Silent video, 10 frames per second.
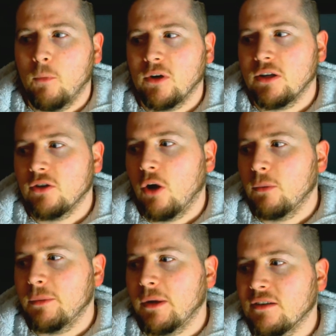Which
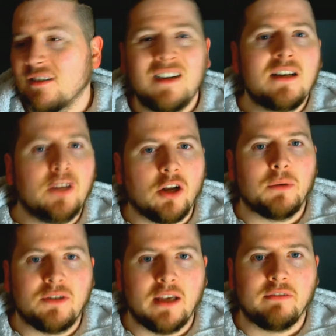normally means you're going
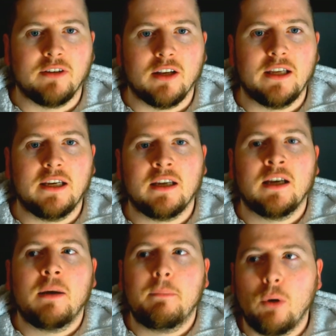to be safe in the league,
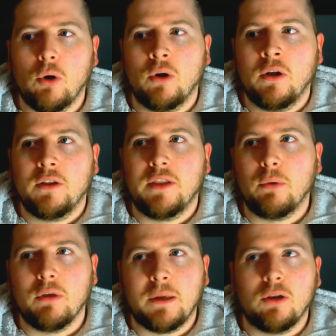but
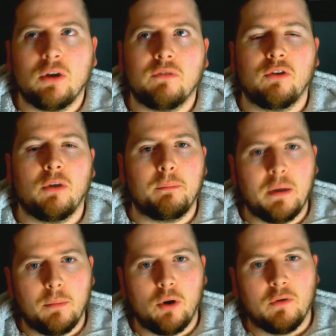they will have been looking for a
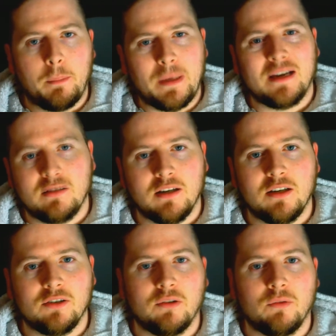bit more of a bigger
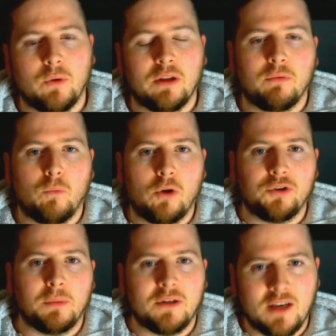season with
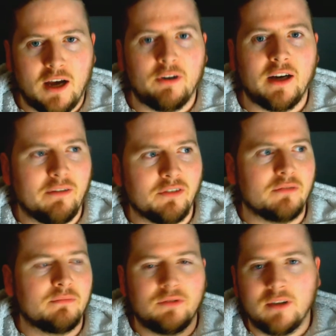Walter Mazzarri
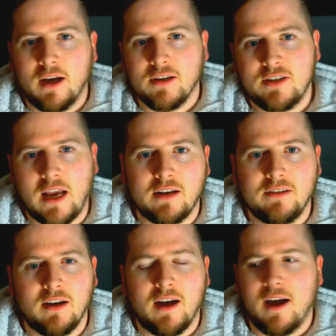having
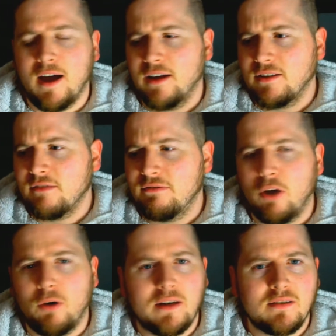sacked, is it
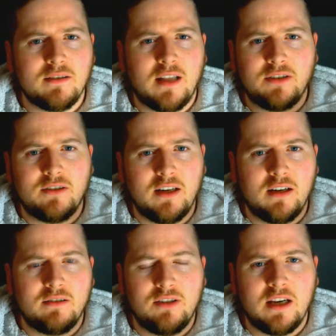Flores last
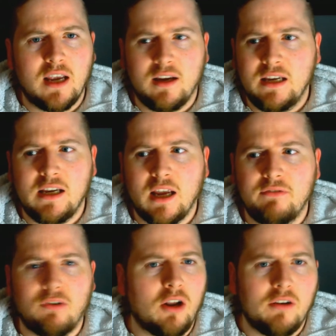year?
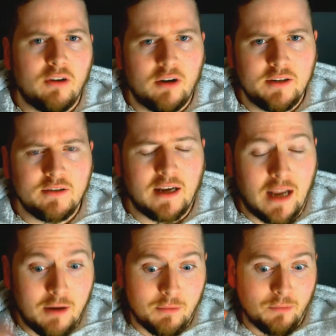Kike Flores? I
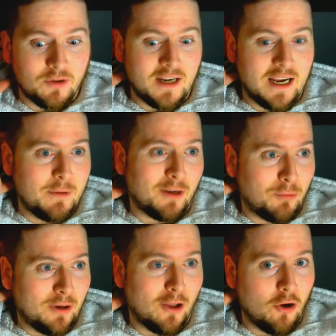can't remember his name. He had a
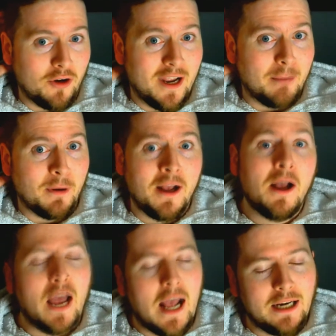pretty long name.
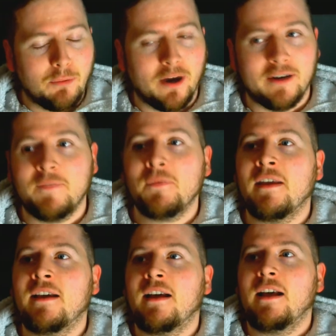Anyway,
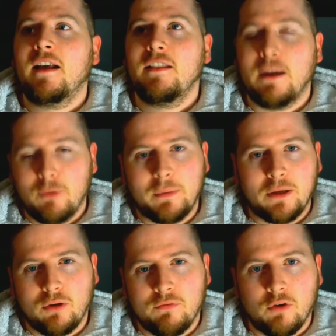they will have
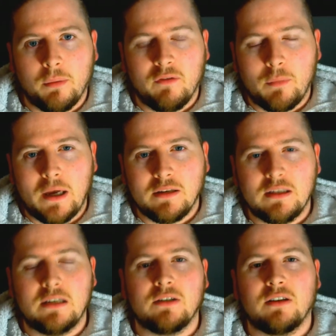been looking for a bit of a better
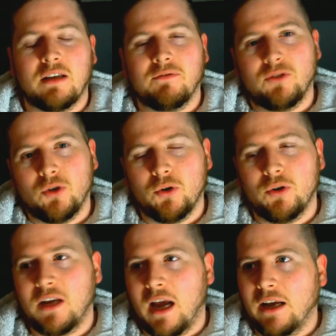season. They've
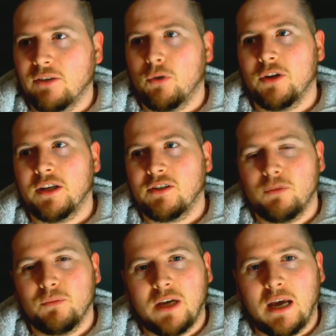done kind of what they
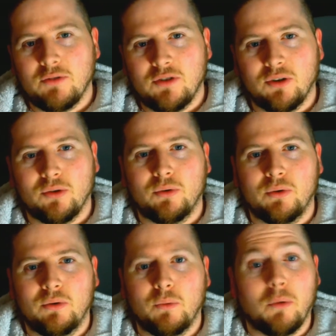sometimes do.
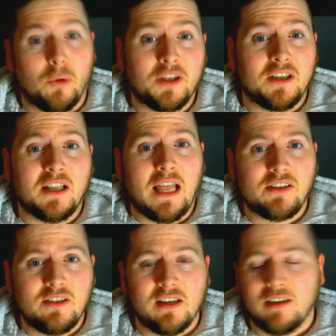Well, what they did
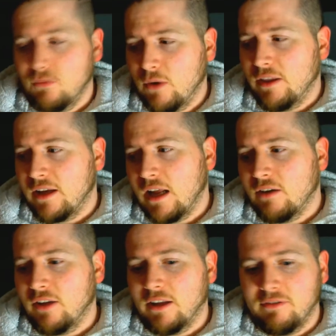last year, where they
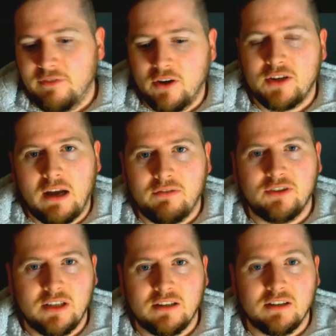kind of like the first half of
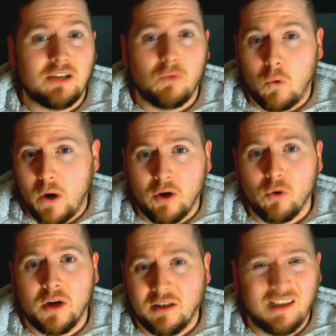the season did quite
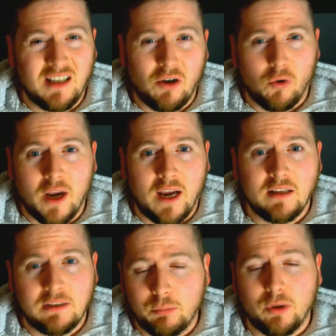okay. They did
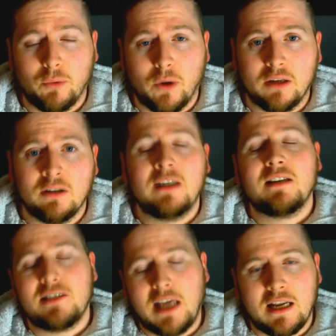okay. They did pretty well.
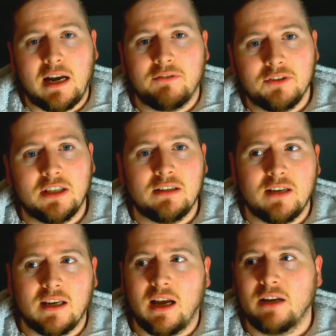Second half of the
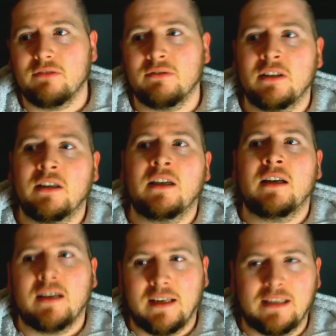season, it kind of,
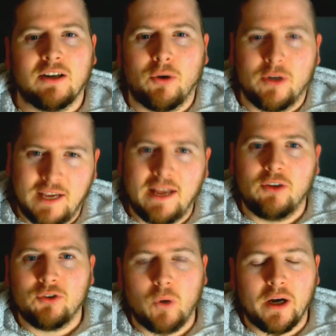you know, it
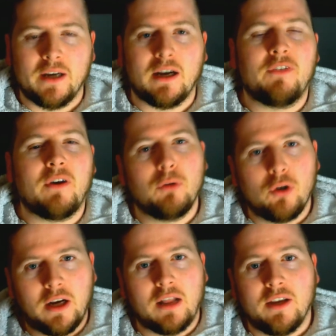tails away. Now, if I'm
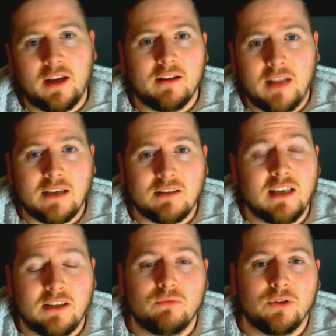looking at their last
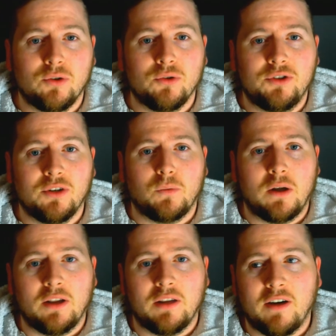six results as
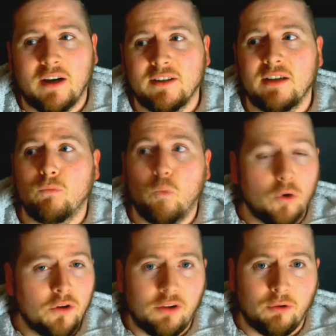well that they've had, they've
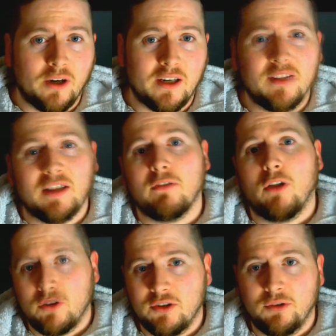won three, they've
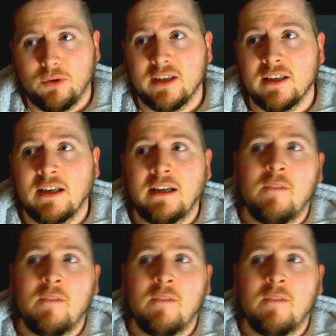lost three.